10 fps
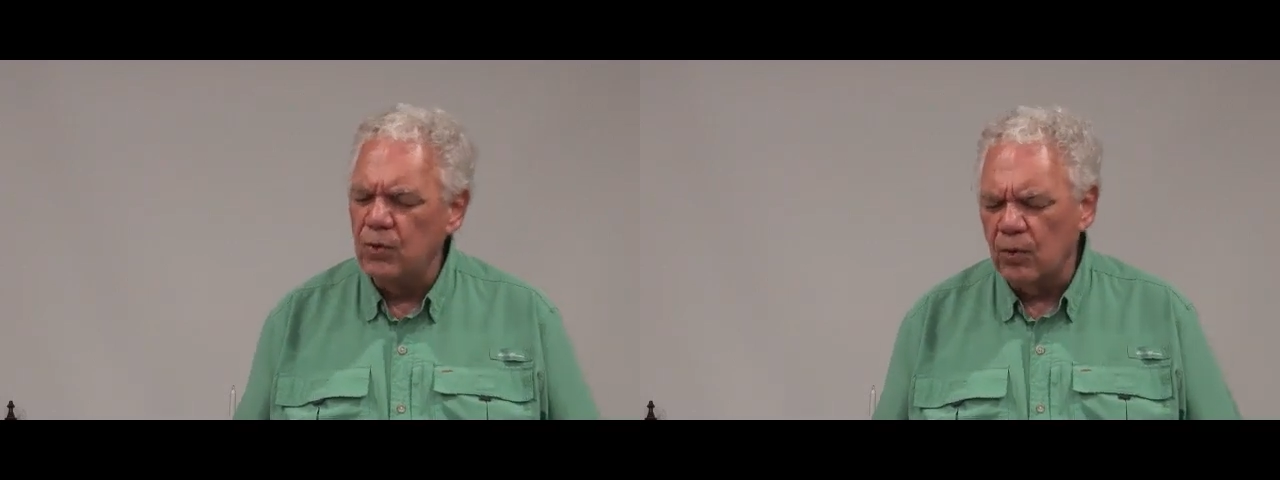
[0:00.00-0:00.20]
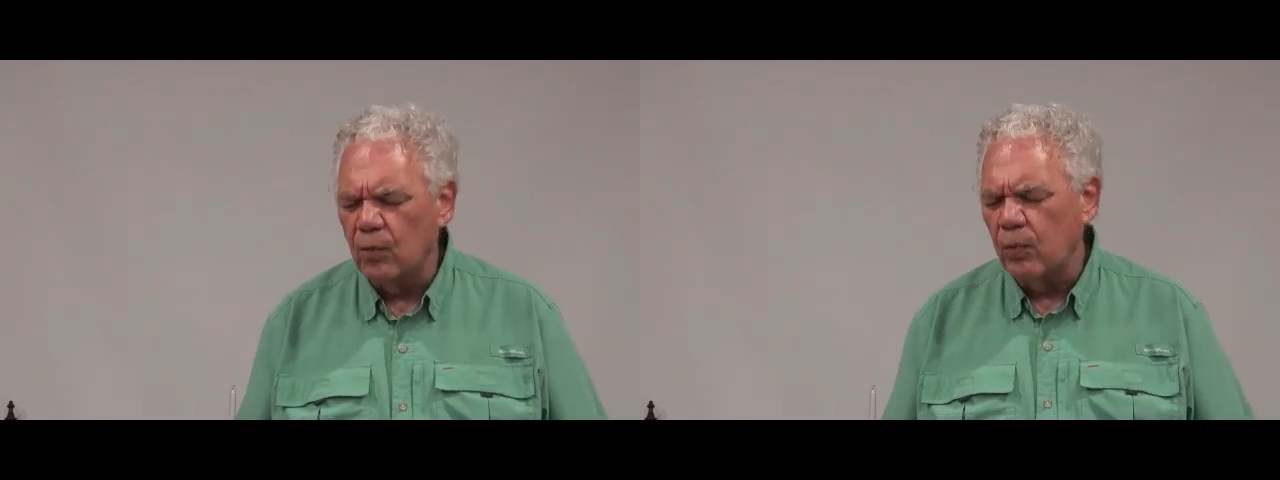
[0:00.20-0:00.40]

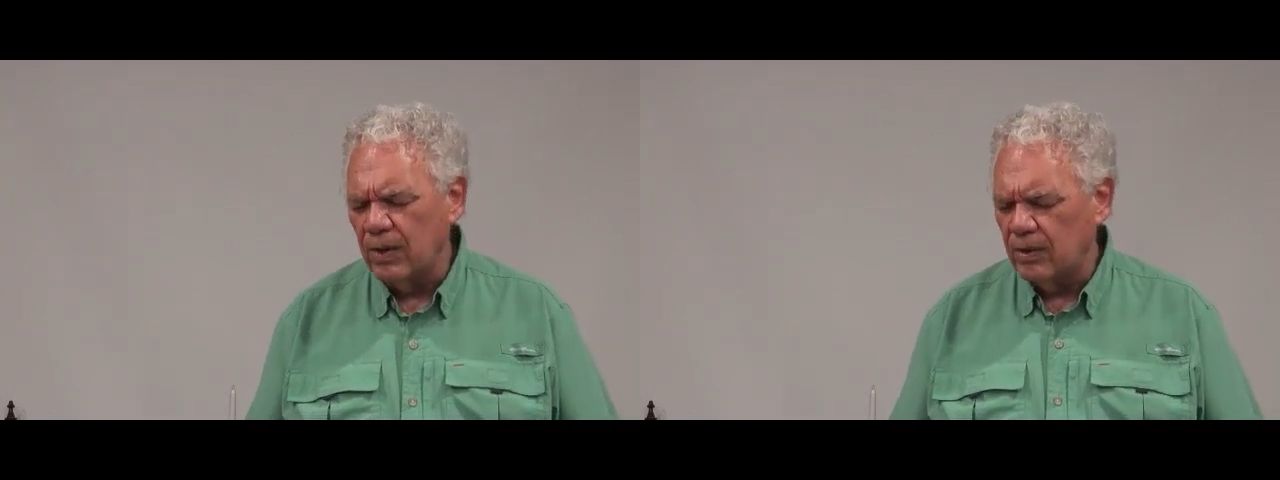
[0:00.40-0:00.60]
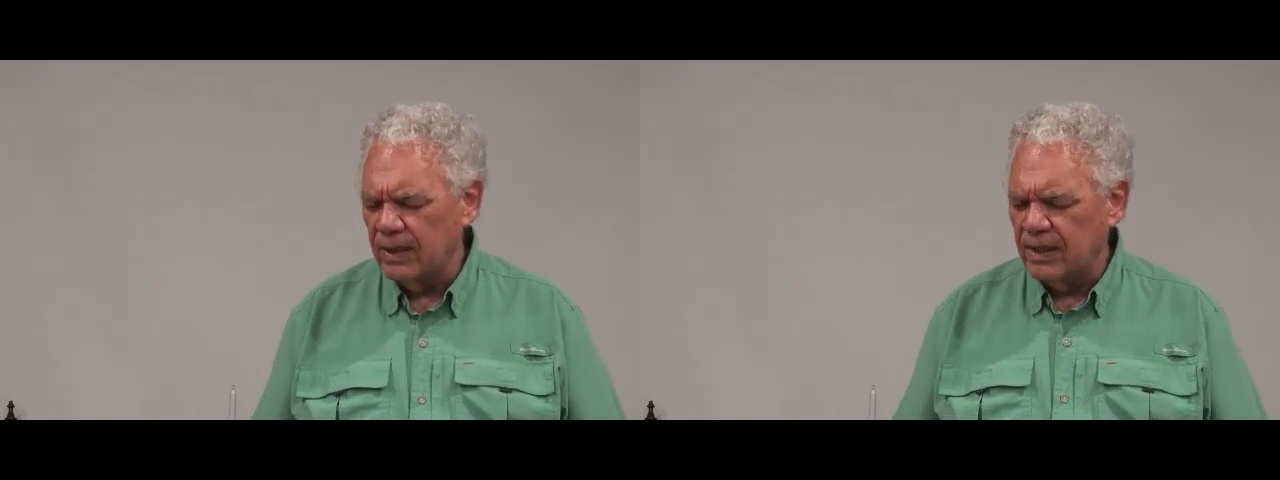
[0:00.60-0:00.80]
It says
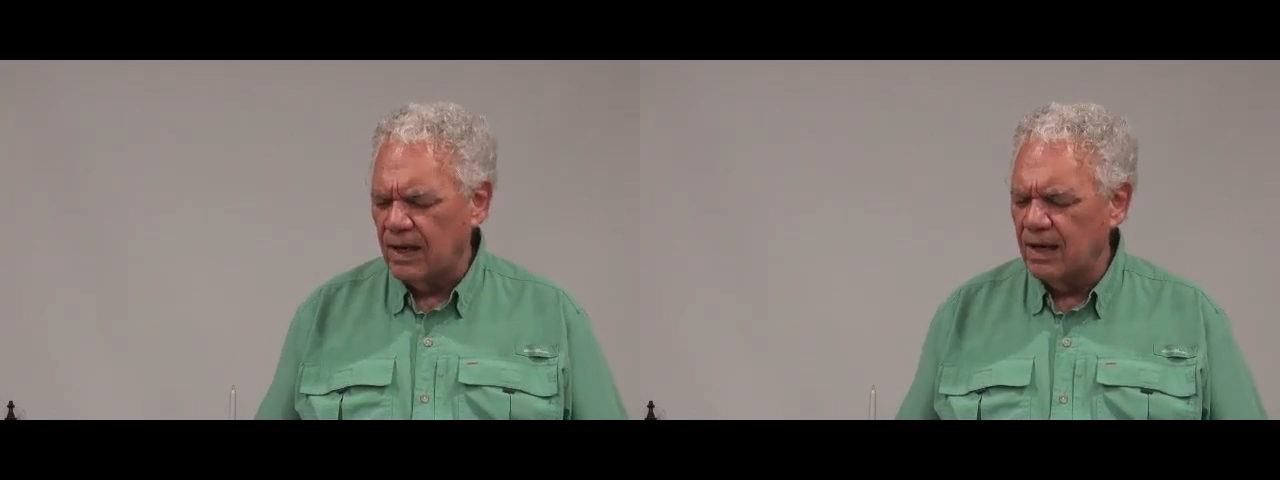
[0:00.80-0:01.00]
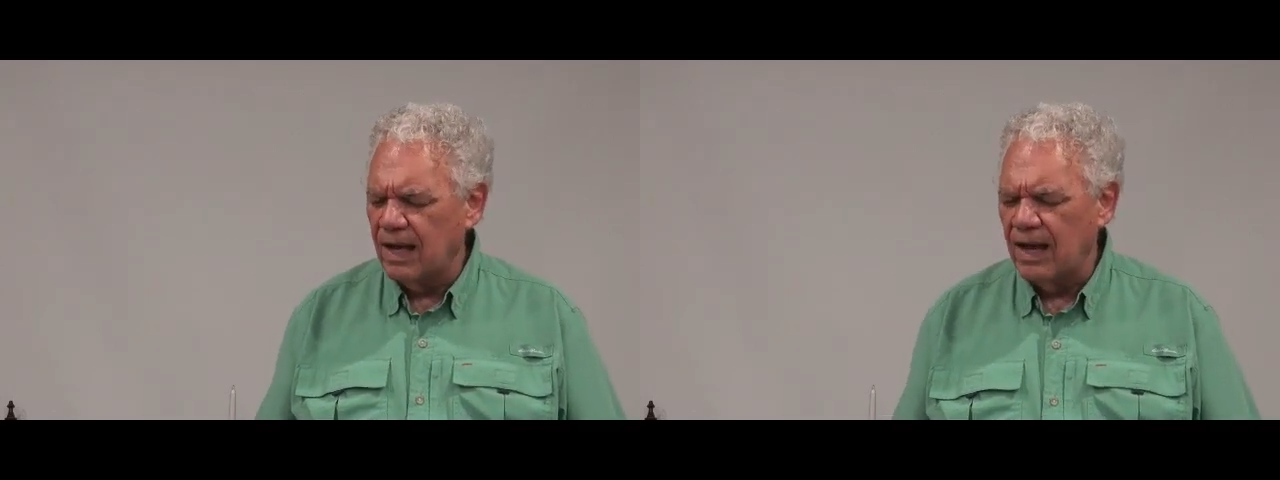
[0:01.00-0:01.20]
the
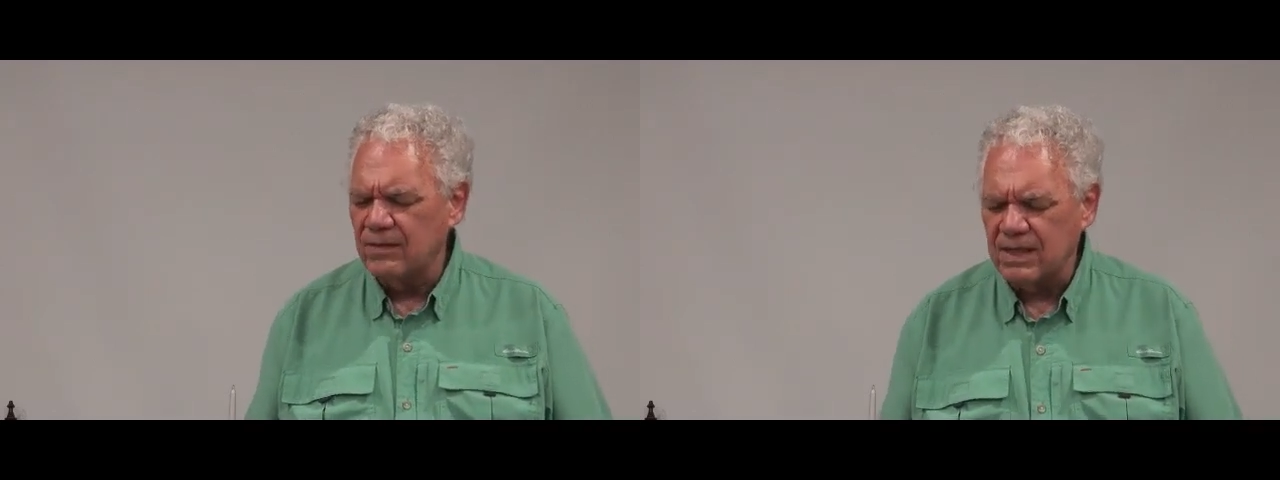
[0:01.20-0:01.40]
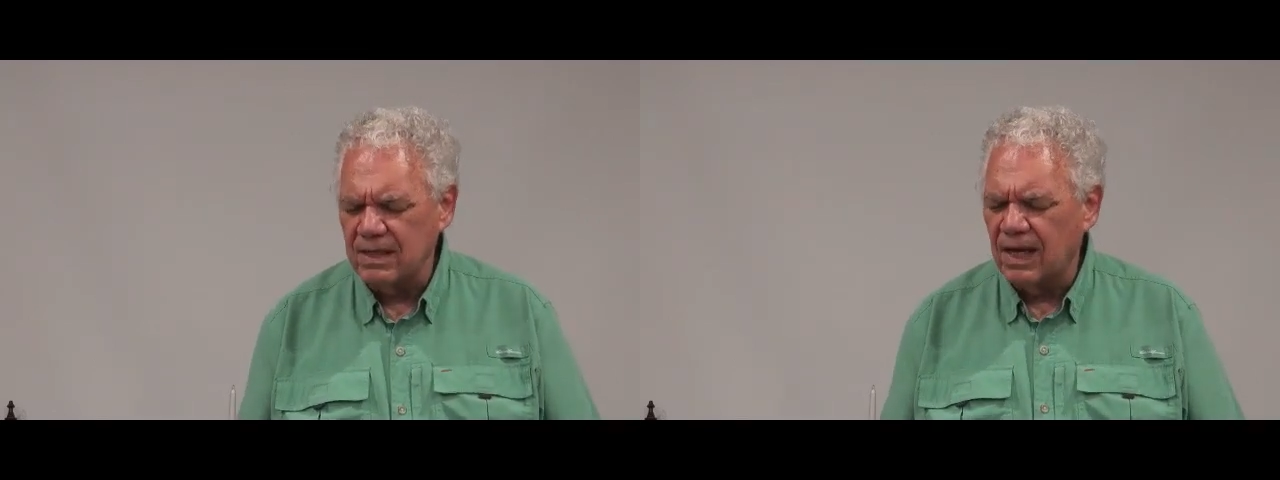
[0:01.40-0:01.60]
Spirit came
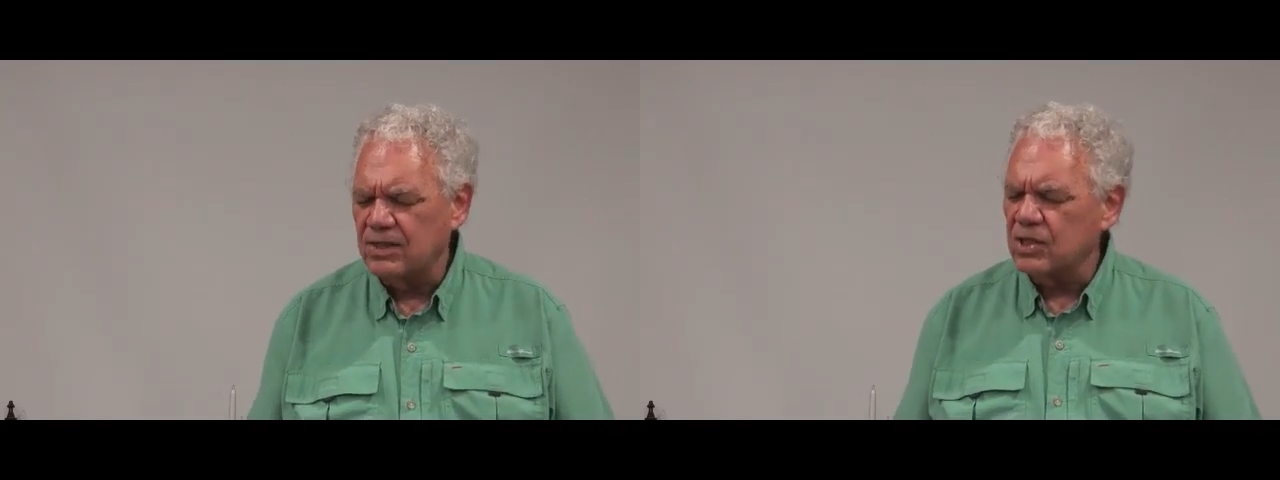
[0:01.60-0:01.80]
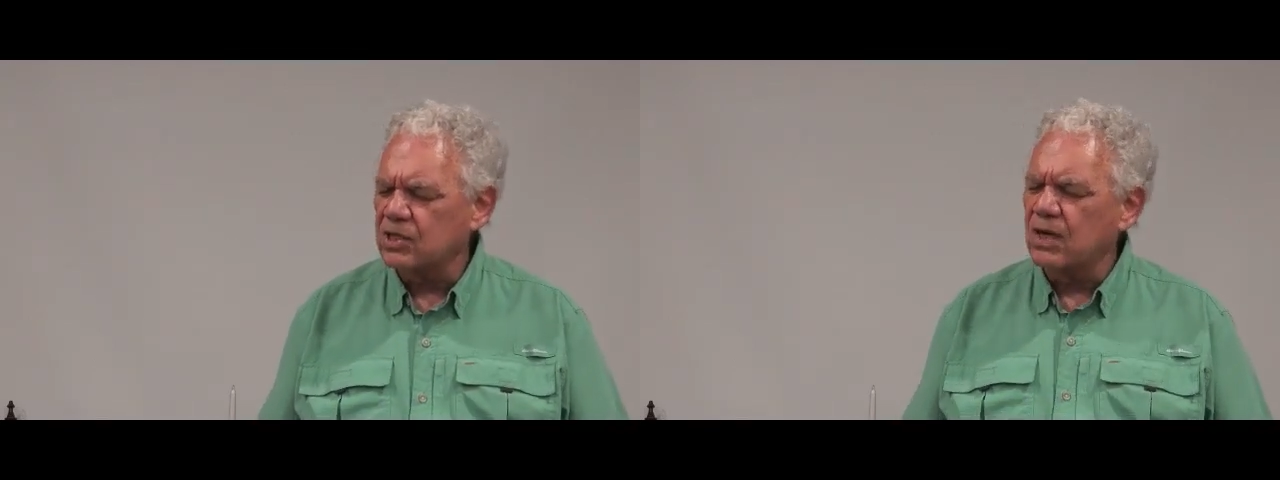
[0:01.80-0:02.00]
upon
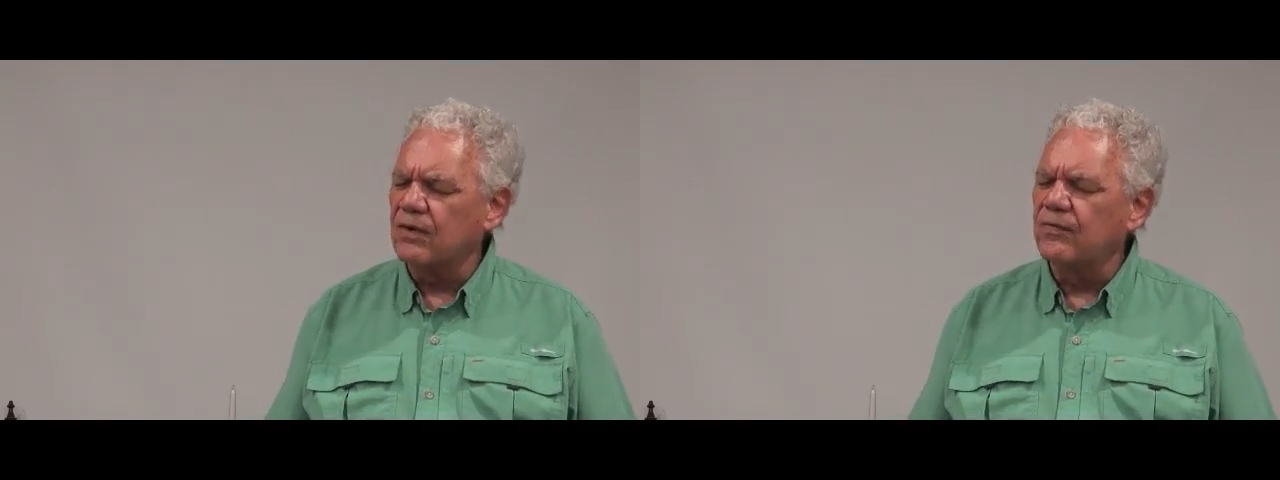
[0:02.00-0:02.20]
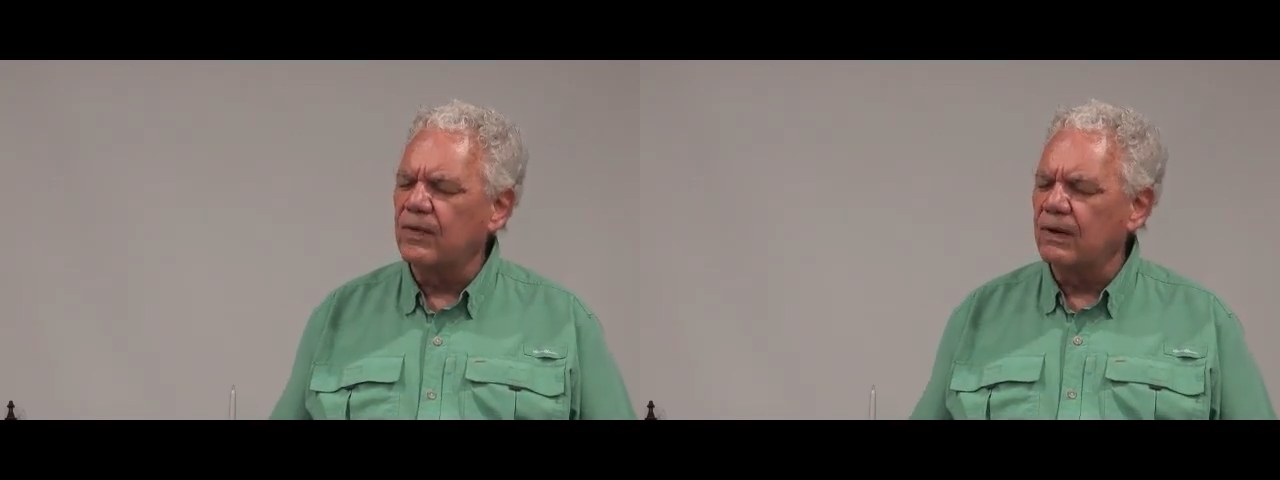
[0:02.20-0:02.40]
and
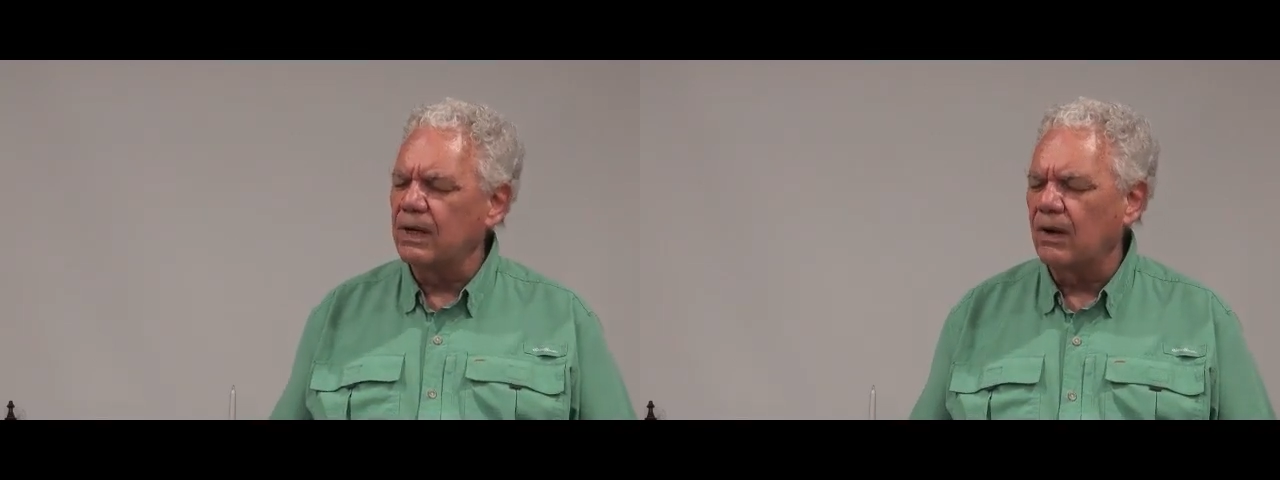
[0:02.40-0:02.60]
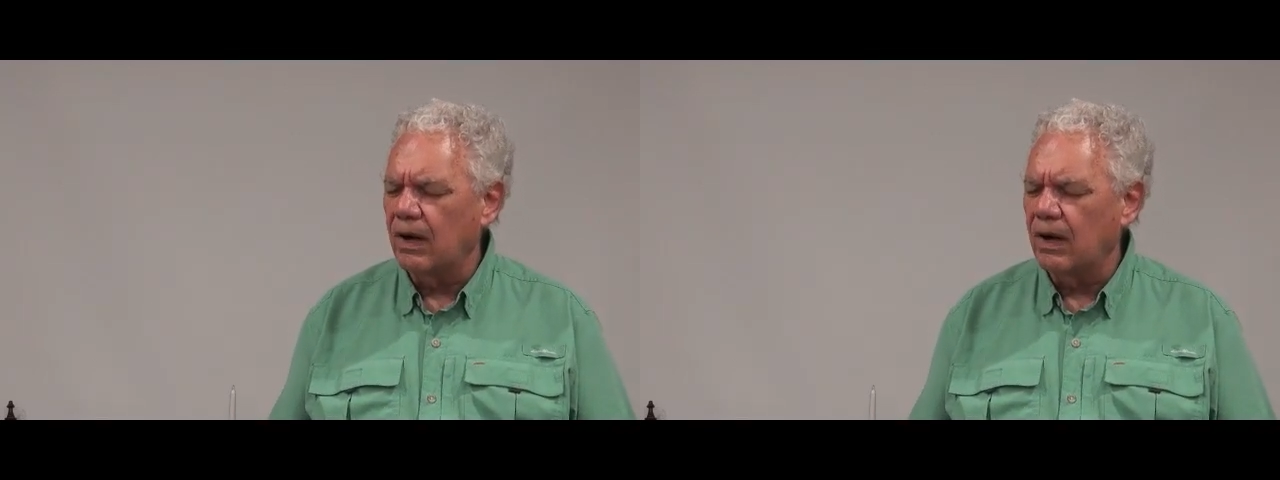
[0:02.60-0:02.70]
overcame him,